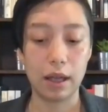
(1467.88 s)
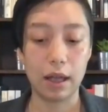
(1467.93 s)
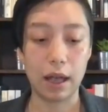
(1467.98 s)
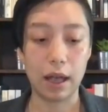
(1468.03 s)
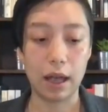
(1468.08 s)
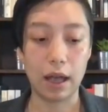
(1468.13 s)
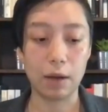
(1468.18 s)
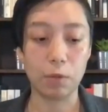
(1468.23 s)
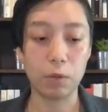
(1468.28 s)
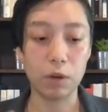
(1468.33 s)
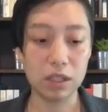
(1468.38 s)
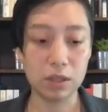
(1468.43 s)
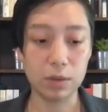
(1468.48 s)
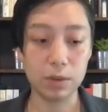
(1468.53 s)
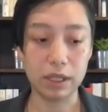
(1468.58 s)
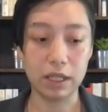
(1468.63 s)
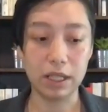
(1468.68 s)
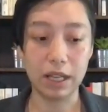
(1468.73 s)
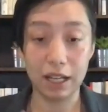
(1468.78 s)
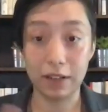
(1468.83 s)
And once
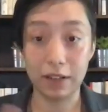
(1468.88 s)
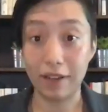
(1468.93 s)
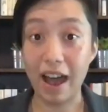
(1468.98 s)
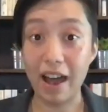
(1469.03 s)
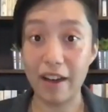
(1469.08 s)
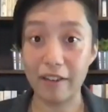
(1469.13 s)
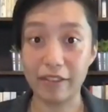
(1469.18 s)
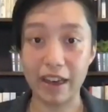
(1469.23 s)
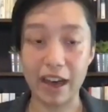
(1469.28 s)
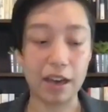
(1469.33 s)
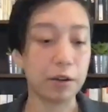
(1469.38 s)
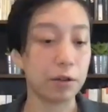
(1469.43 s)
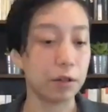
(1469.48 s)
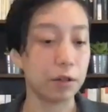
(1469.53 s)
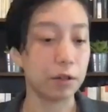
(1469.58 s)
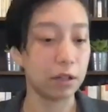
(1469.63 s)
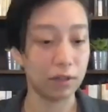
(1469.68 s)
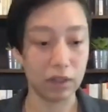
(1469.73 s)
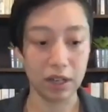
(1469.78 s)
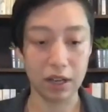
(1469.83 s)
we kind of have that, or
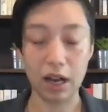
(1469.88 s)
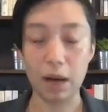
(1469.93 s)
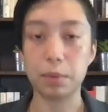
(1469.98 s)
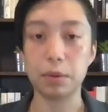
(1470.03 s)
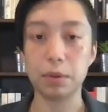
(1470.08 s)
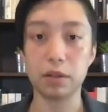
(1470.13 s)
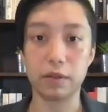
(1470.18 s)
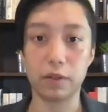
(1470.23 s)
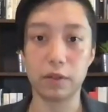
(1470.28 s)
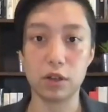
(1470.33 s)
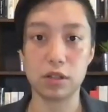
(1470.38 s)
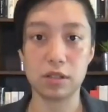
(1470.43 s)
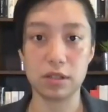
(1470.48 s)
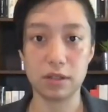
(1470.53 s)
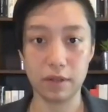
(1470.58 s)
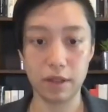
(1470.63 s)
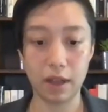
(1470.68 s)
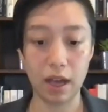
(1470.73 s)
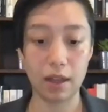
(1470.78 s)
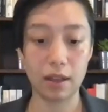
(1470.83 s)
even a couple of versions
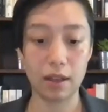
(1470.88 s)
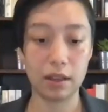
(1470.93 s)
of that,